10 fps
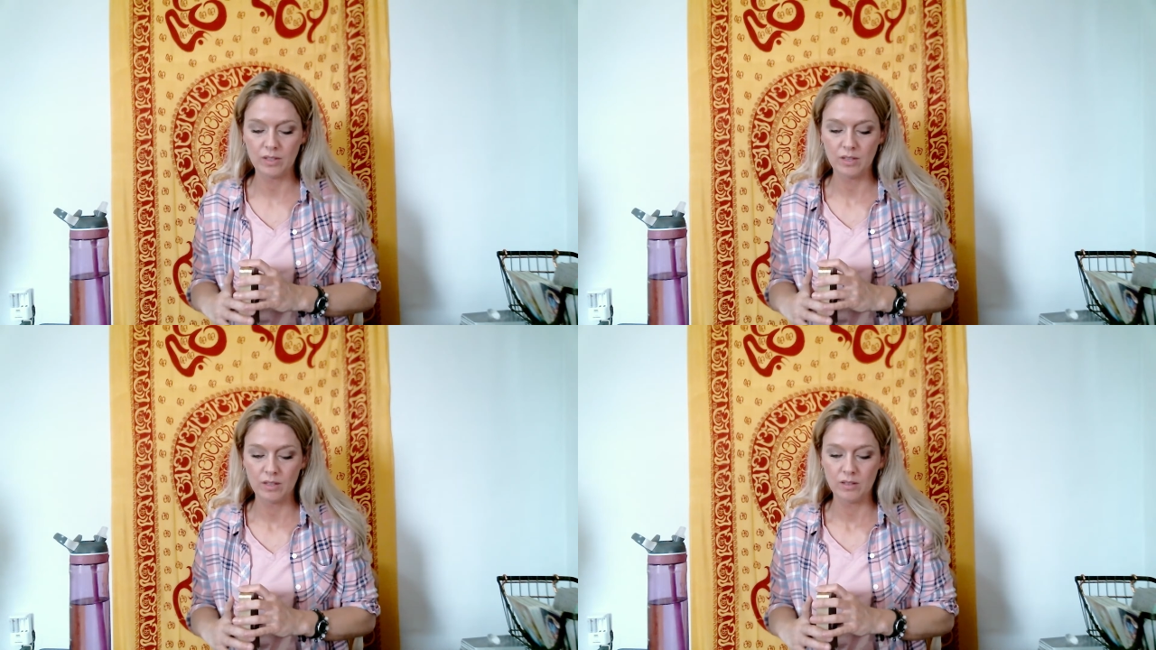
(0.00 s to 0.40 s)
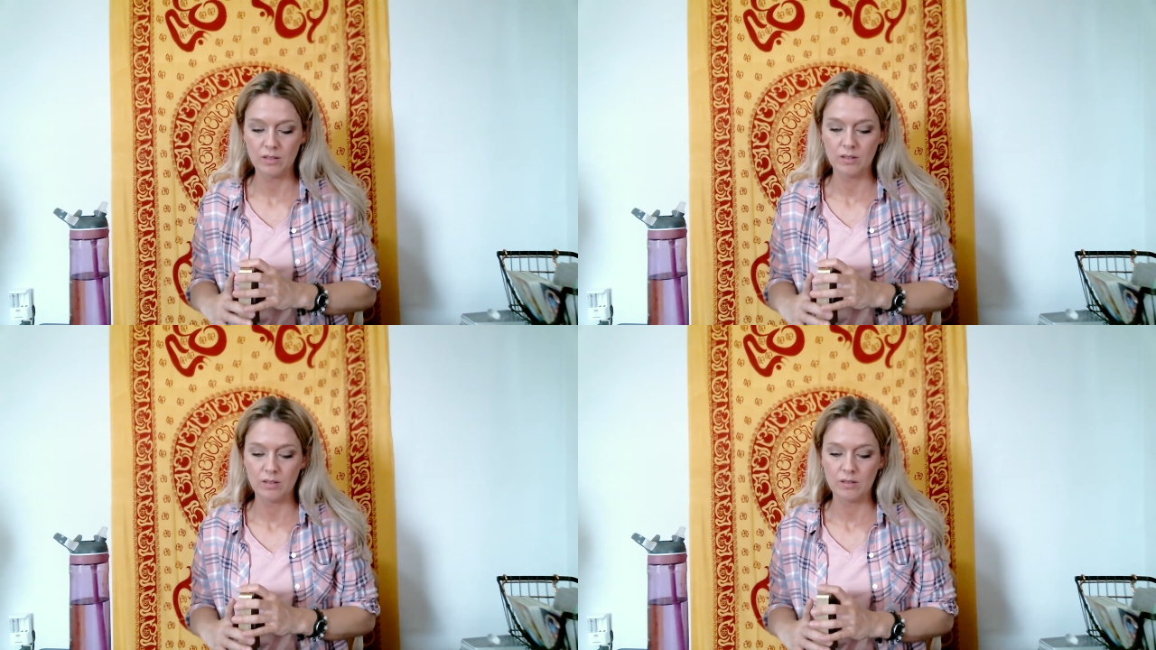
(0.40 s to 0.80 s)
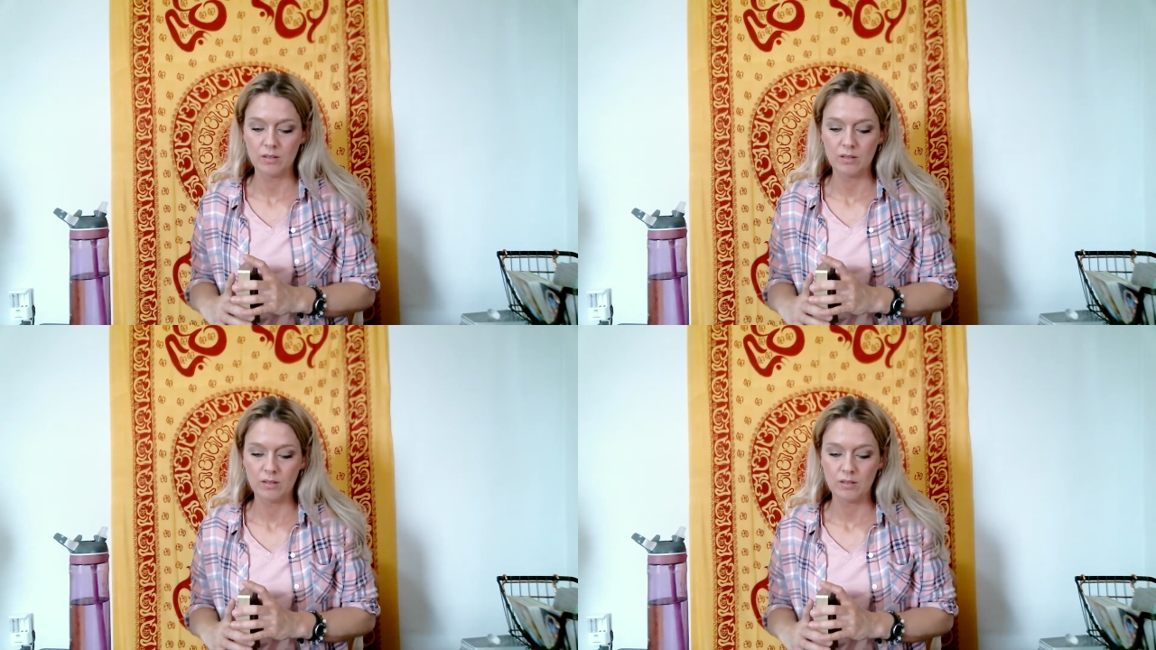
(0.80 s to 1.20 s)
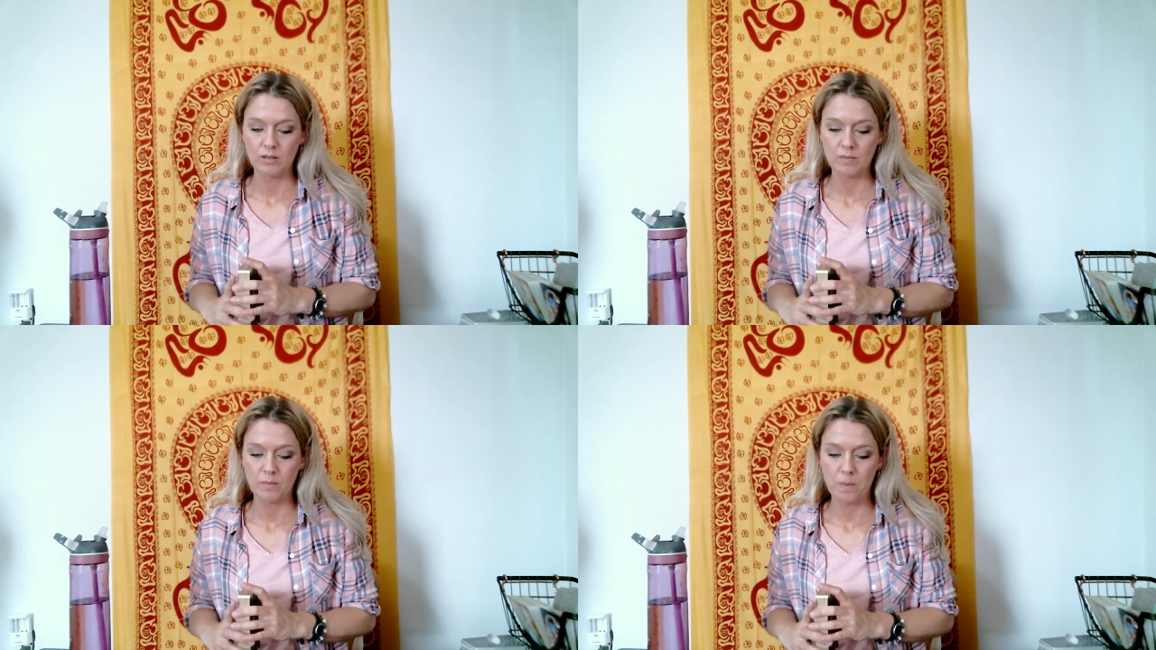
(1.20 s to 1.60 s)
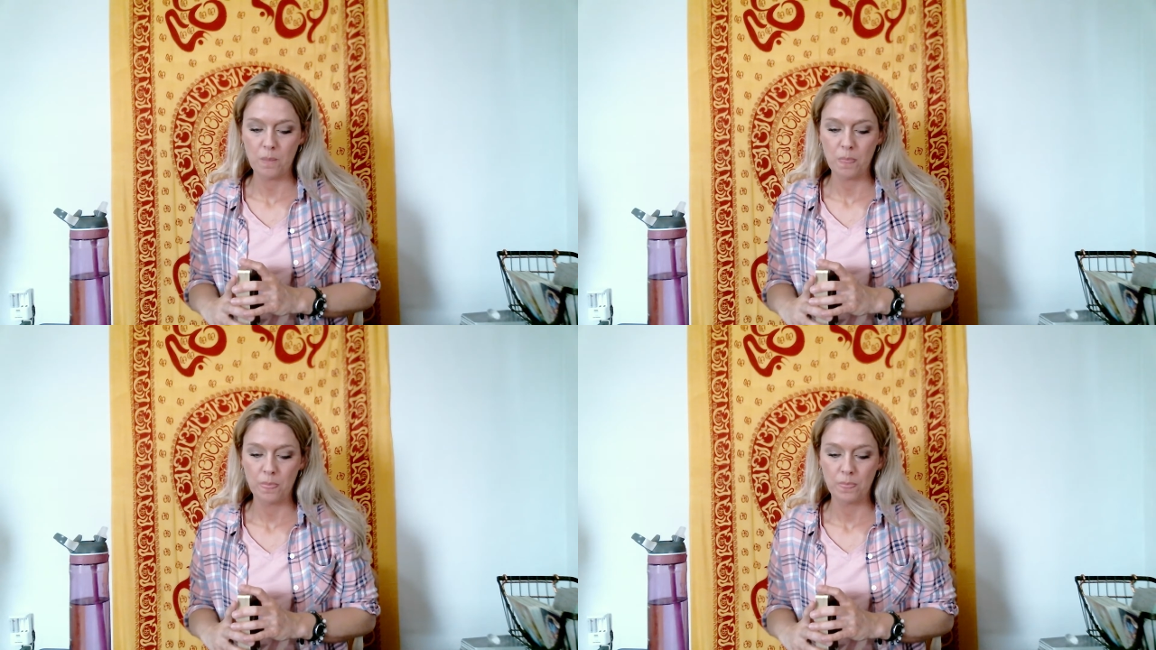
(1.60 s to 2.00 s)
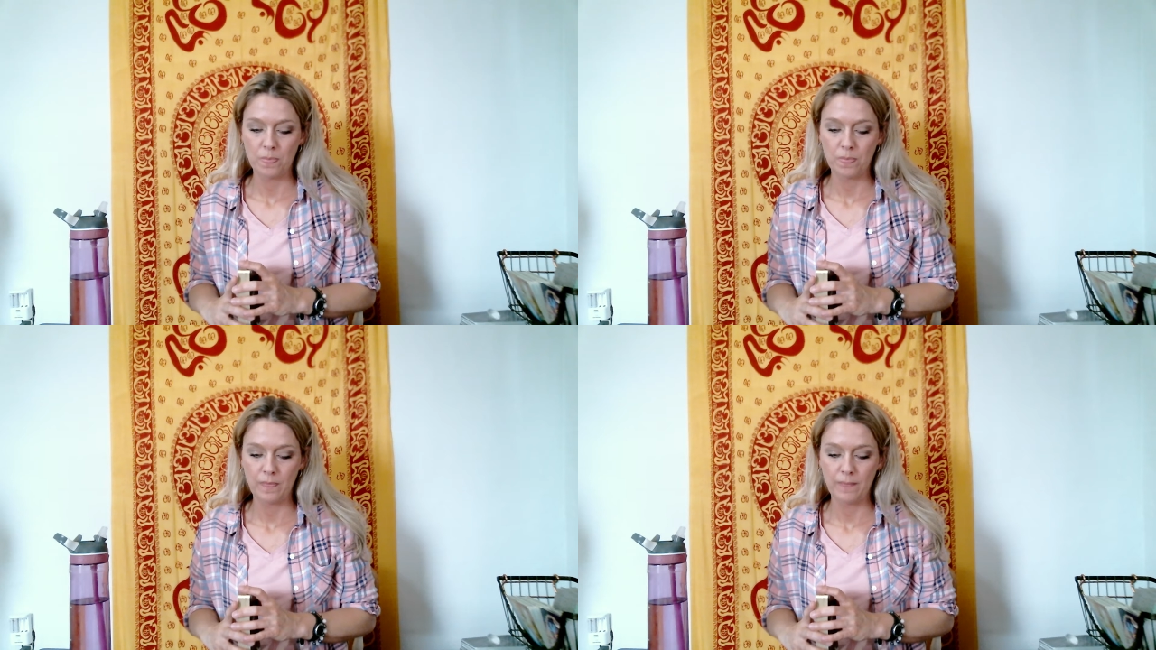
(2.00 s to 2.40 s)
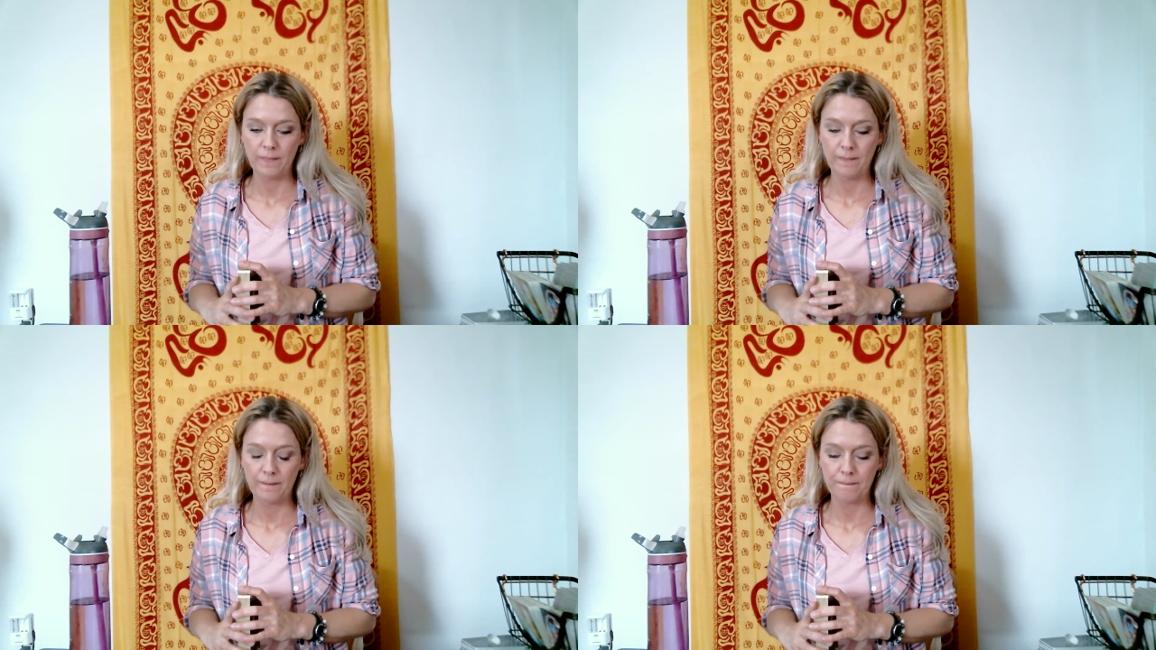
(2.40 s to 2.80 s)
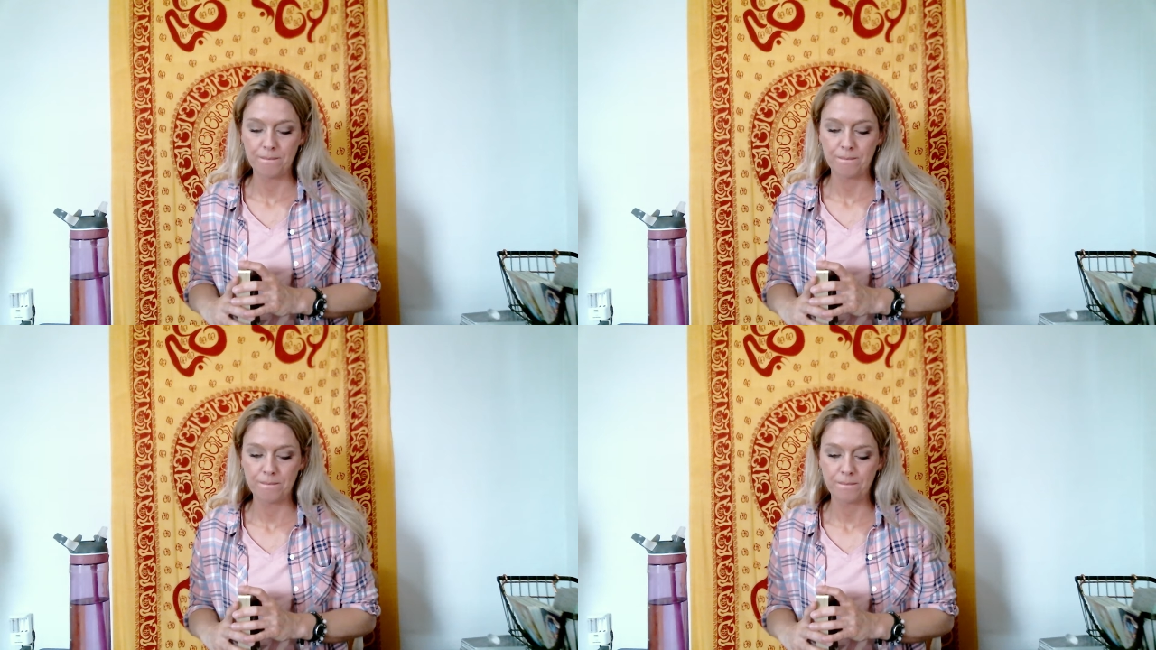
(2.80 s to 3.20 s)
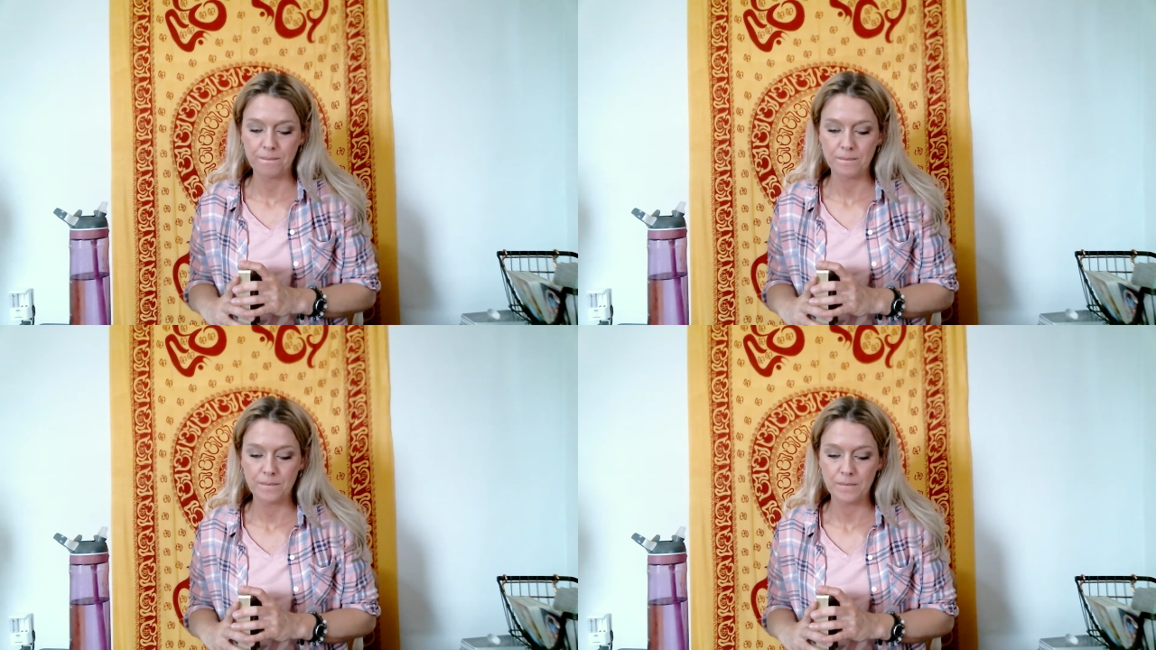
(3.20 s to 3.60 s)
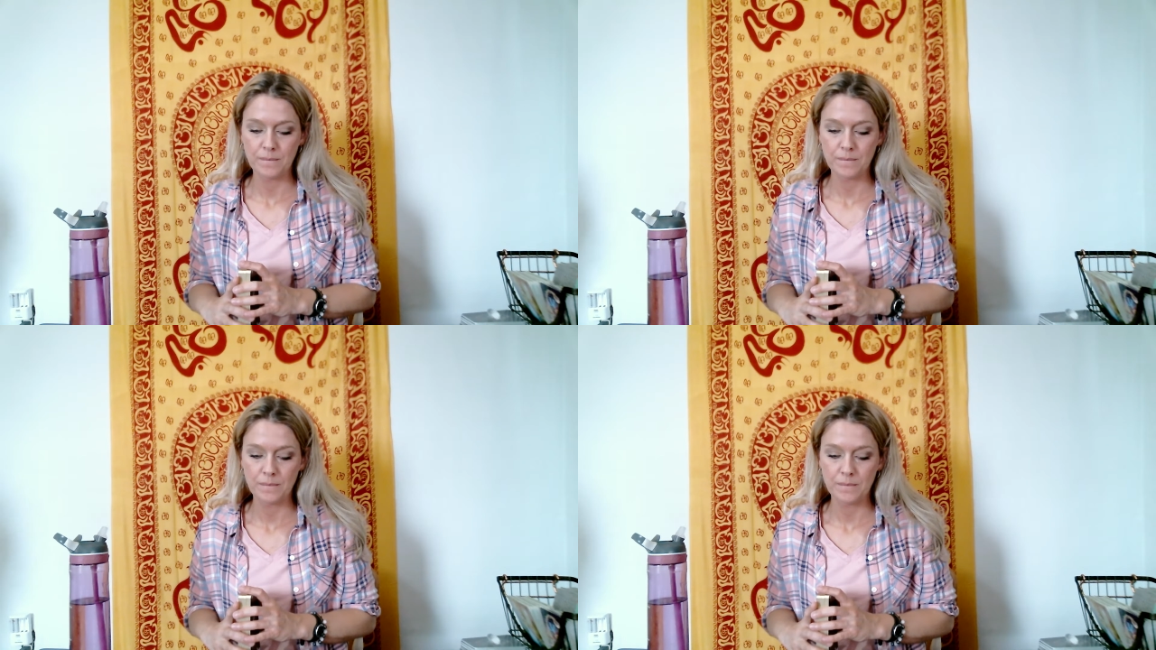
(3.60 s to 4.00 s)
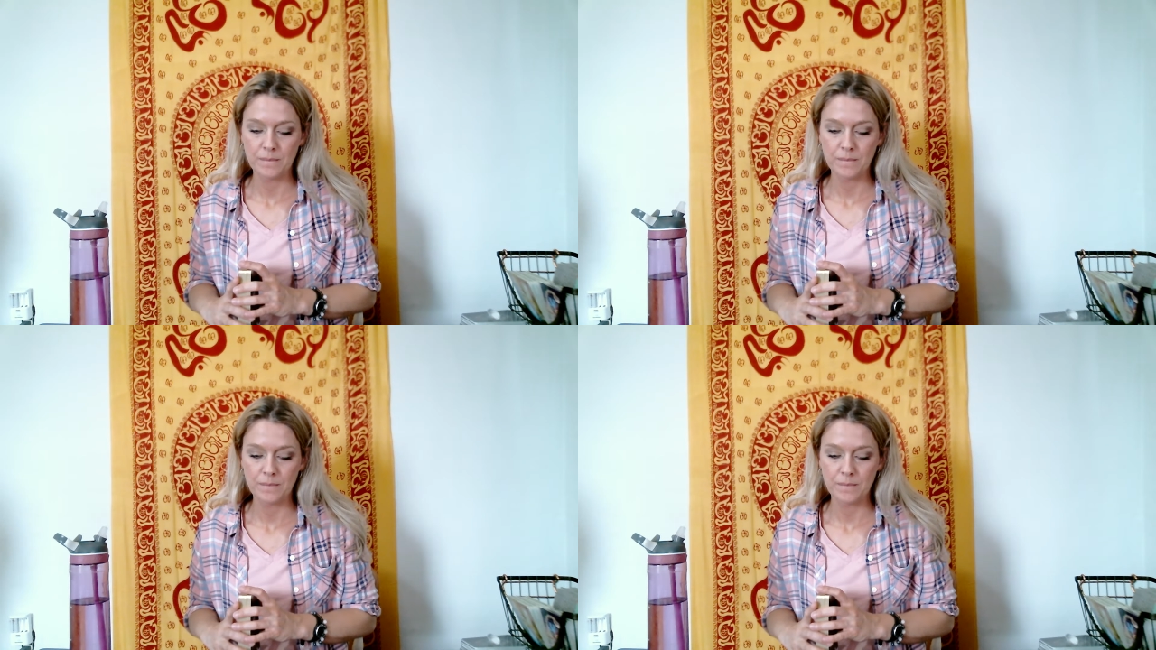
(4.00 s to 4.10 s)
No one is speaking in this clip.